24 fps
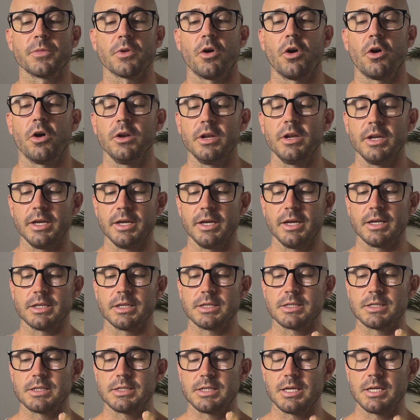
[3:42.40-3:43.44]
only a
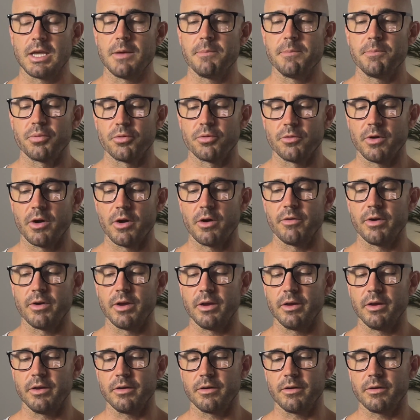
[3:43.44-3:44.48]

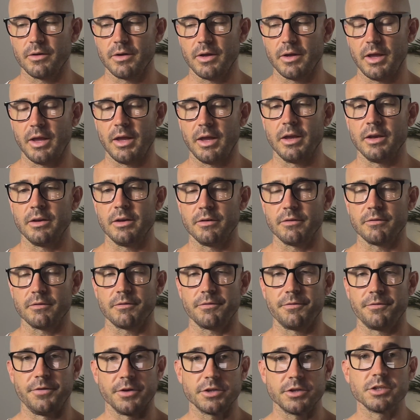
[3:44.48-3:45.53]
temporary and
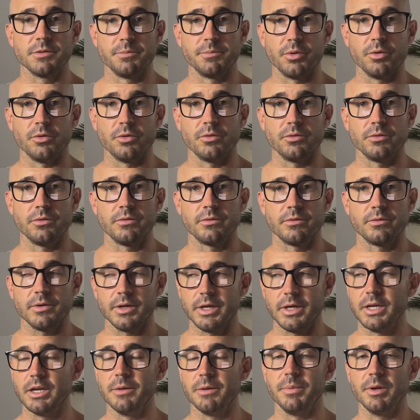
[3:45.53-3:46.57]
fixable
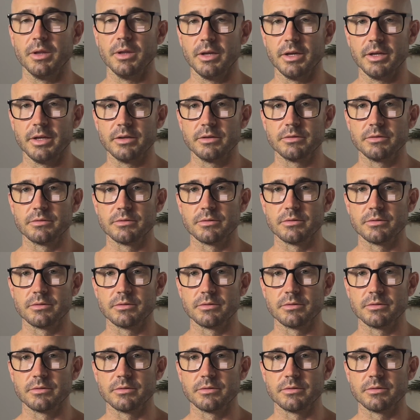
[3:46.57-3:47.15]
inability.